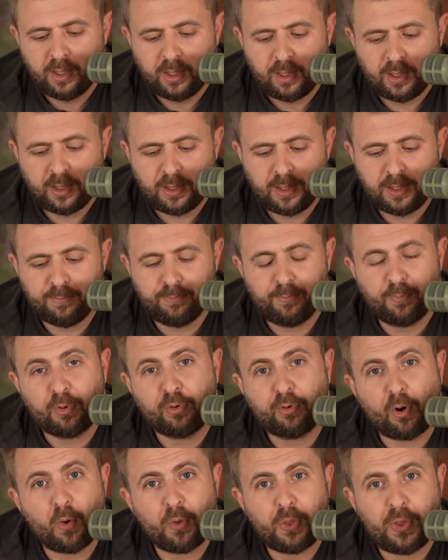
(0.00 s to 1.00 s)

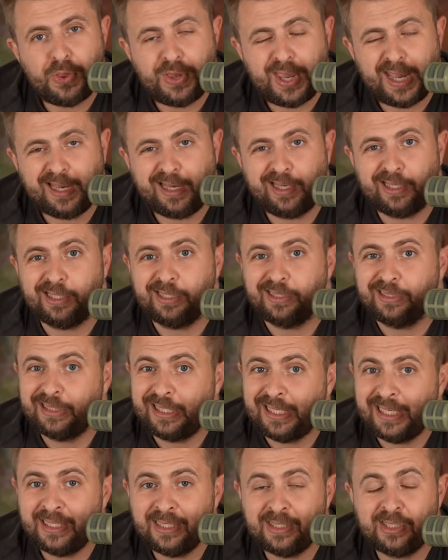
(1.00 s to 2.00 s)
Growth and tech,
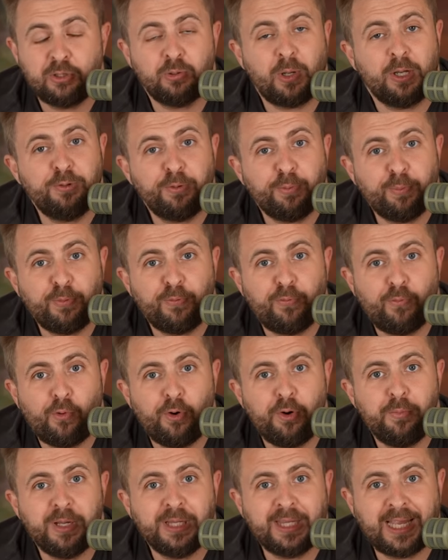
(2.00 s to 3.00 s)
tends to
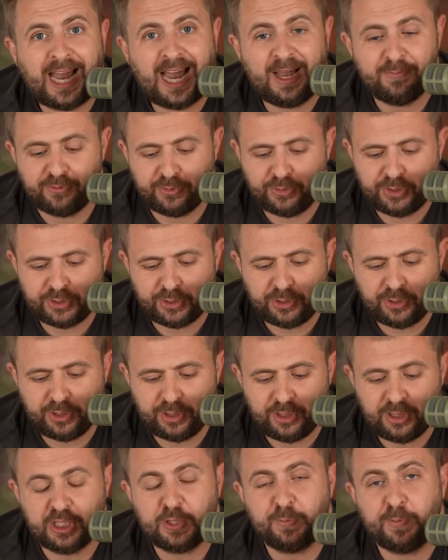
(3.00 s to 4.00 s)
underperform in times of
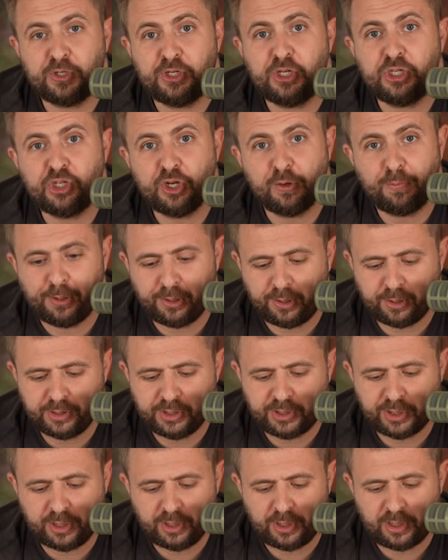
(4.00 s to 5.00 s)
uncertainty, especially geopolitical
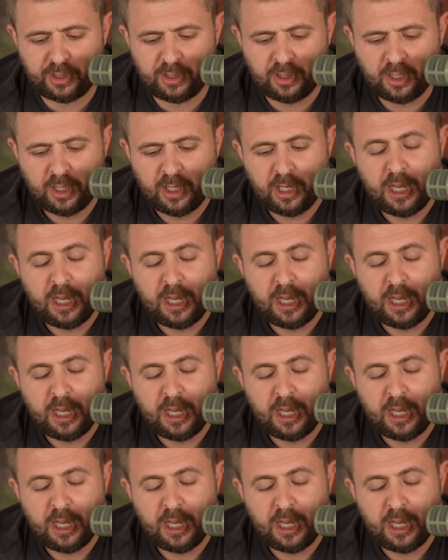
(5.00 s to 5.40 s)
uncertainty.